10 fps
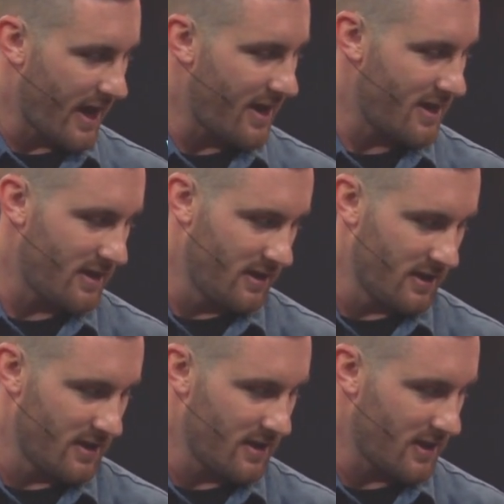
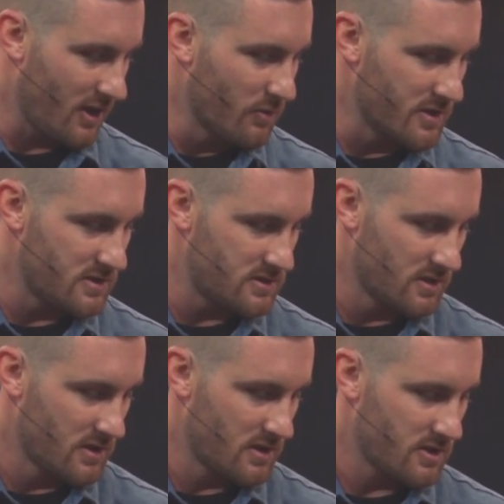and he
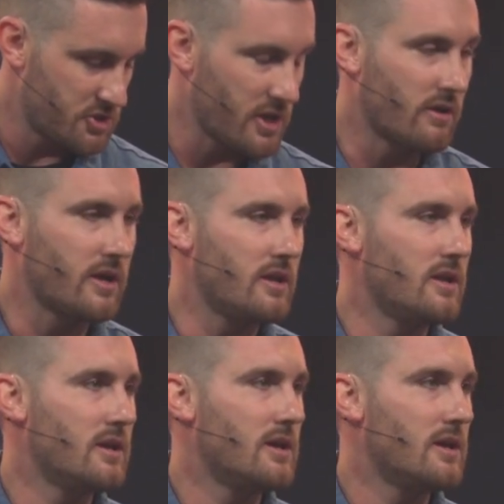was sharing
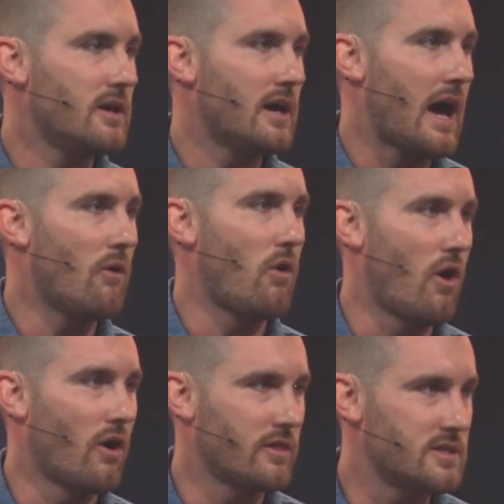how
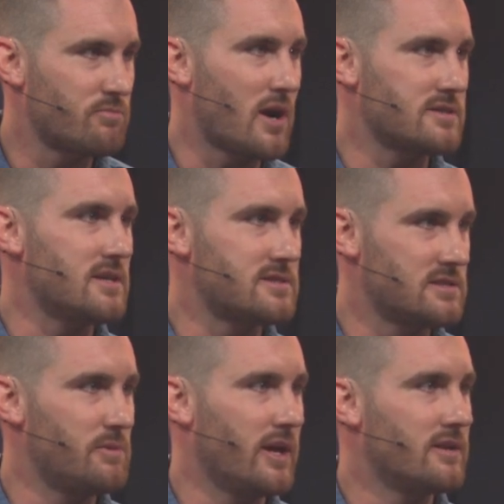hard this process
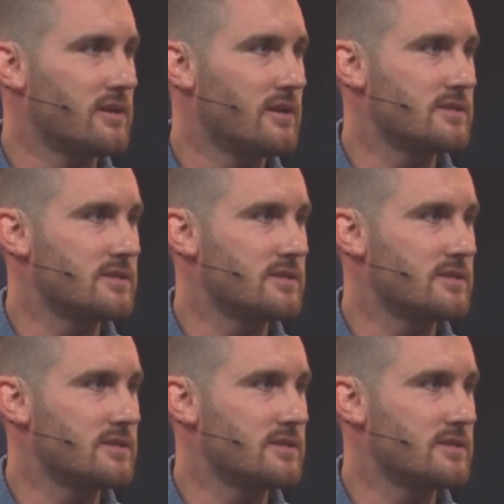has been.